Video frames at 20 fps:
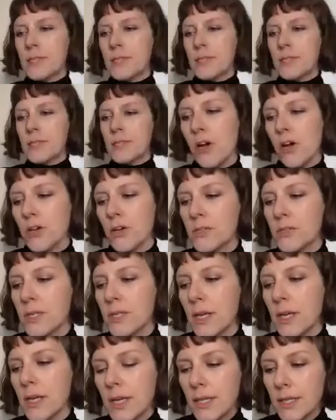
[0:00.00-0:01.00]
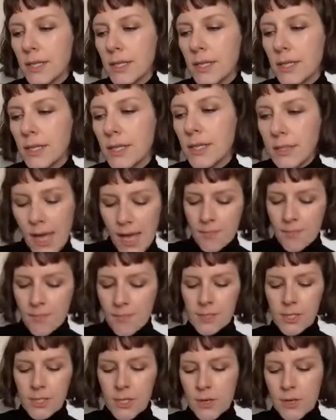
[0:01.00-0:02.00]
butter jars.
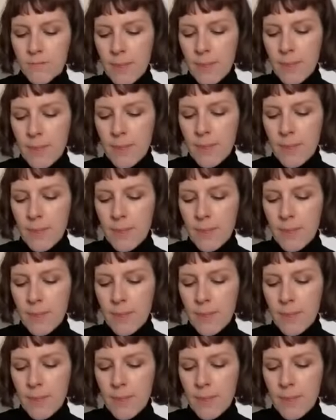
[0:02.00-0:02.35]
So you can